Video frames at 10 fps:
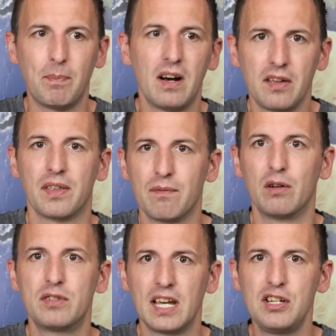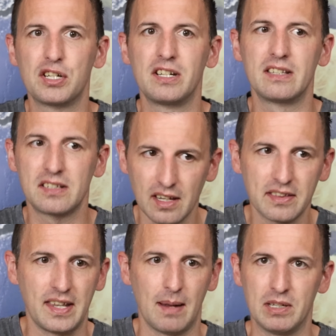path of rotation in the
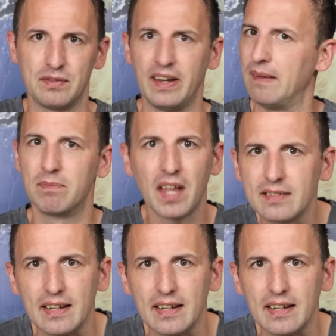southern hemisphere, does